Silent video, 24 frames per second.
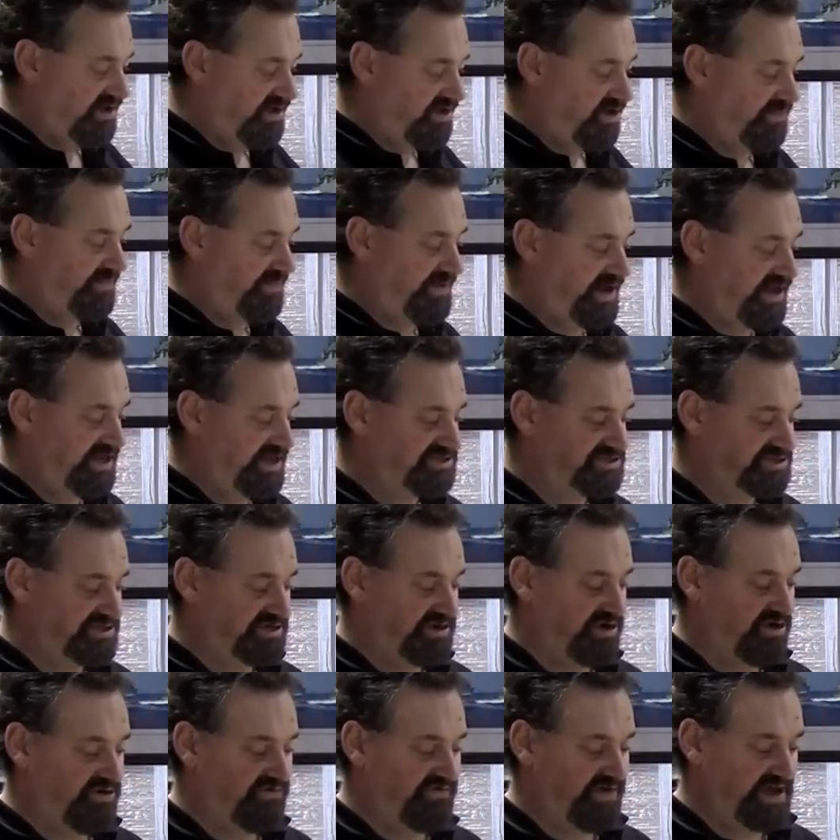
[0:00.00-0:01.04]

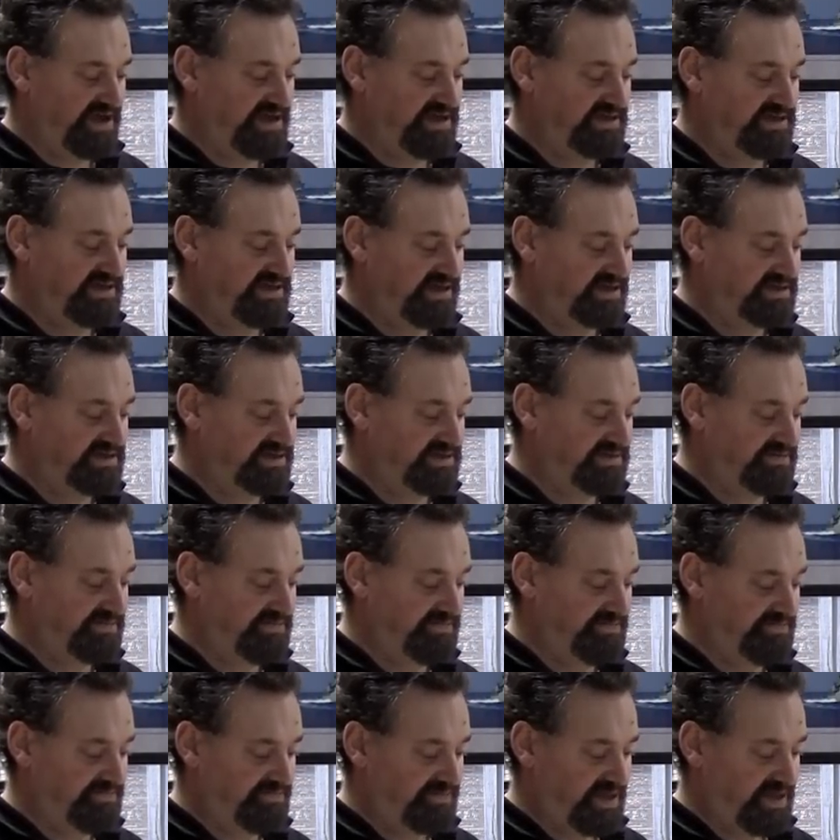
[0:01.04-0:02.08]
combination of
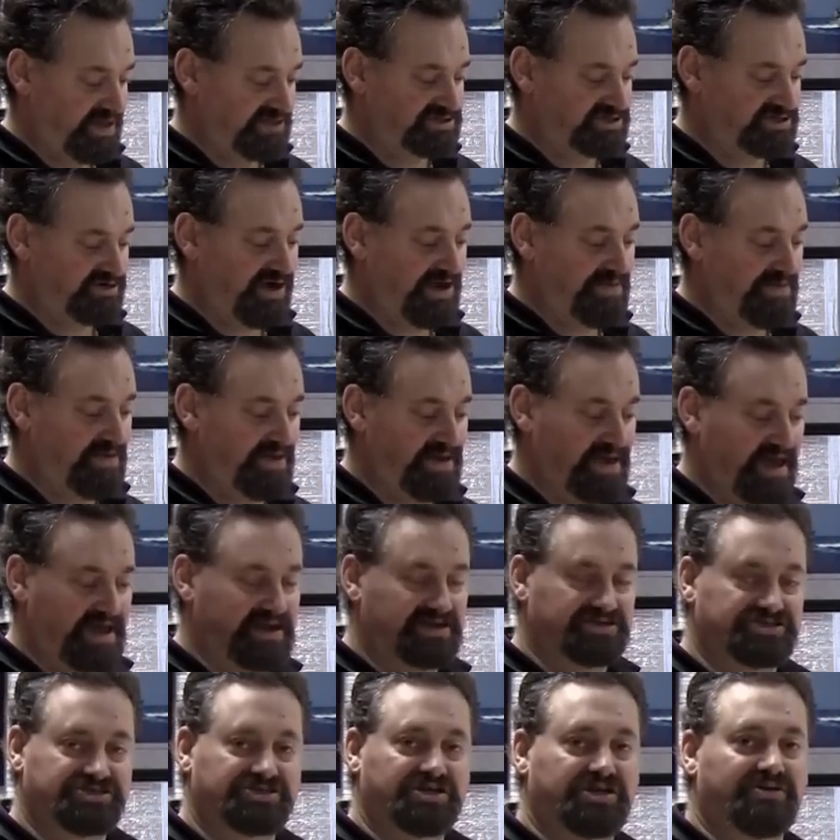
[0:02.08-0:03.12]
a scraping
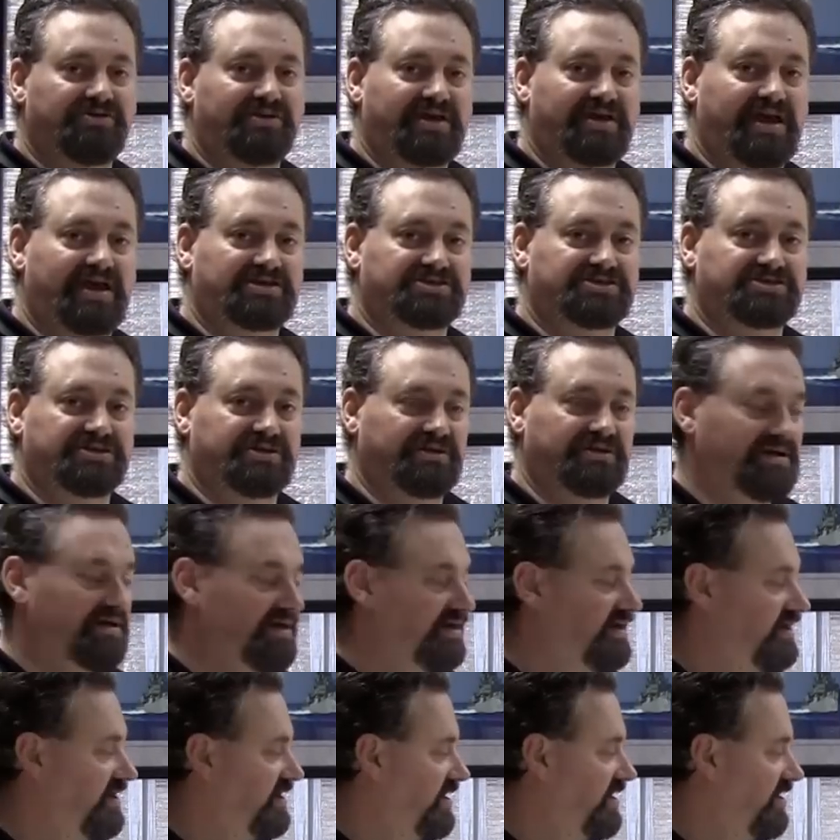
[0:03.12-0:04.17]
and a shearing action
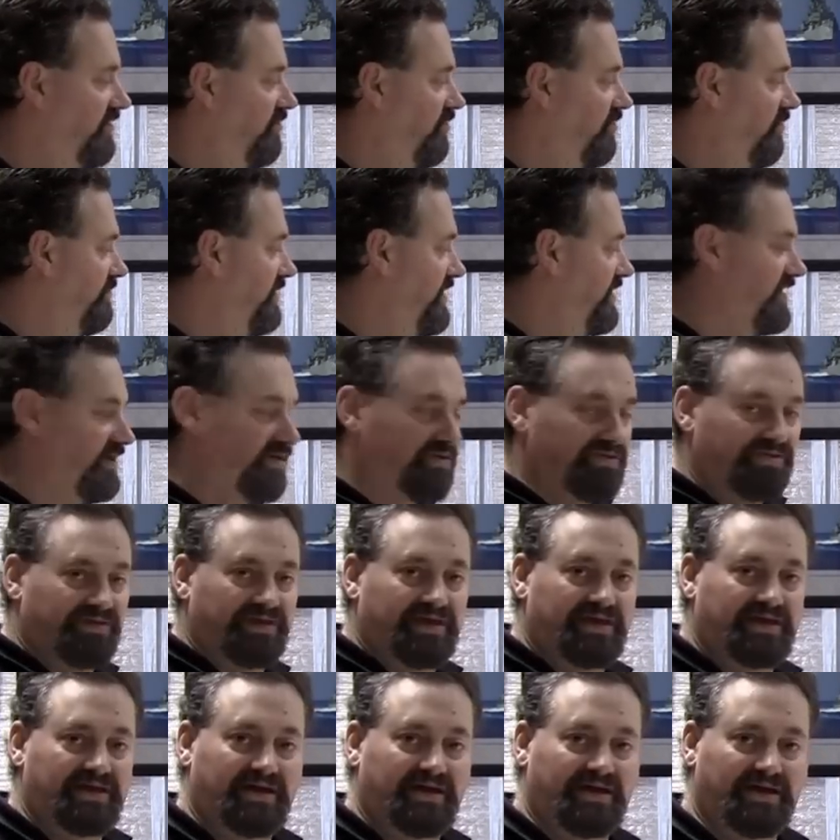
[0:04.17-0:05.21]
will be on
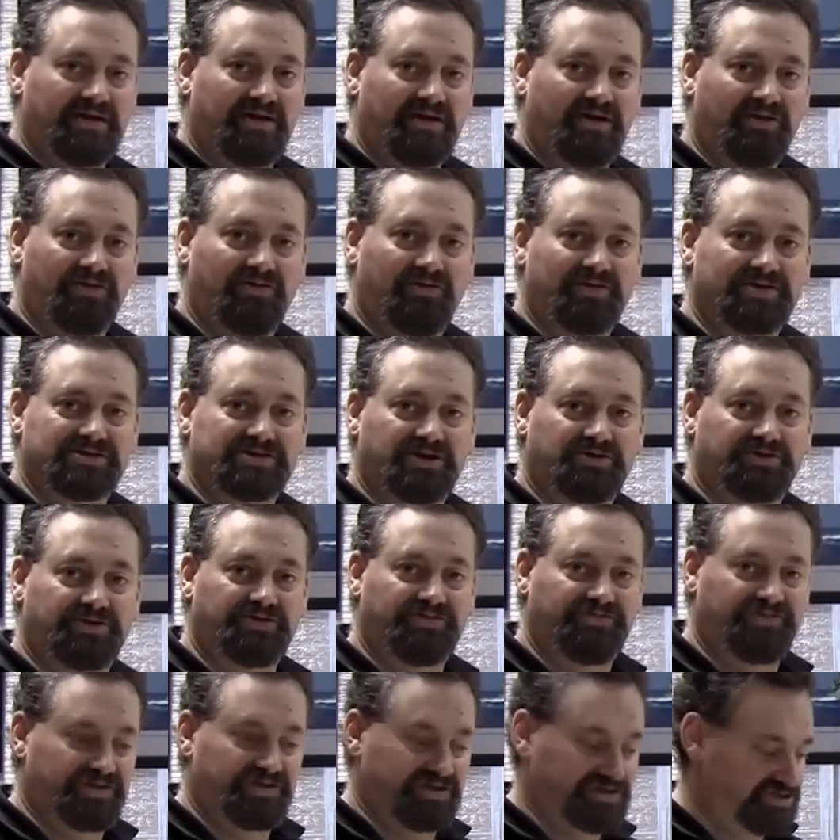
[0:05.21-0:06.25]
the
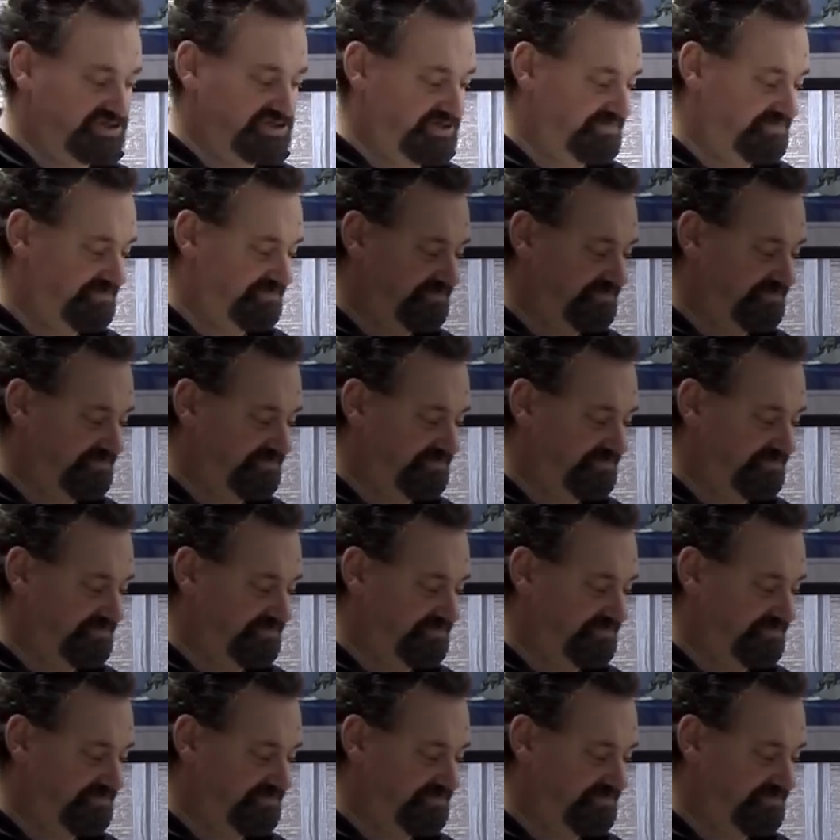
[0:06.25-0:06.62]
resulting finish.